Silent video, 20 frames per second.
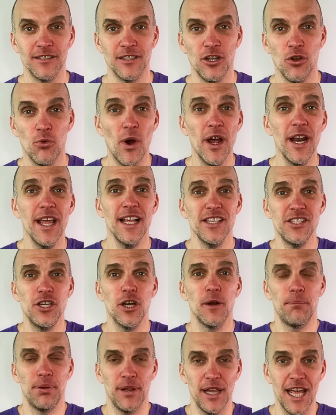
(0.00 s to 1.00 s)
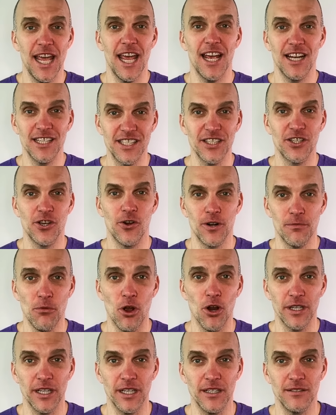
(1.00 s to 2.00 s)
What is your plan to go to
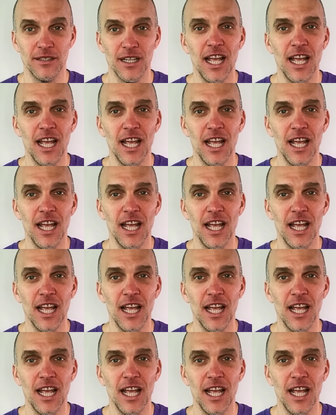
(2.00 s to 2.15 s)
market?